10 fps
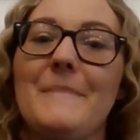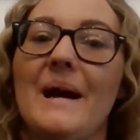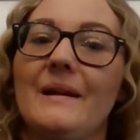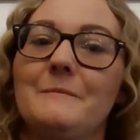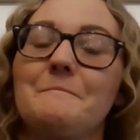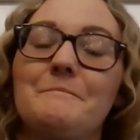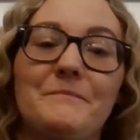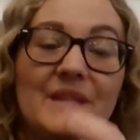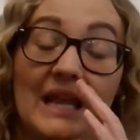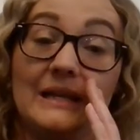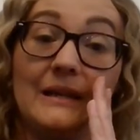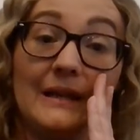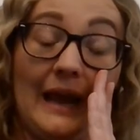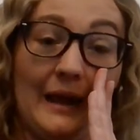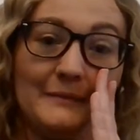But then,
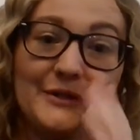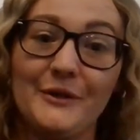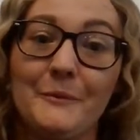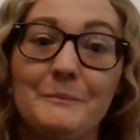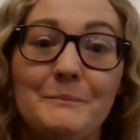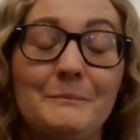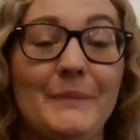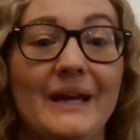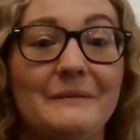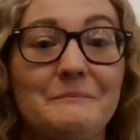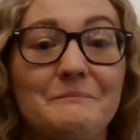yeah, but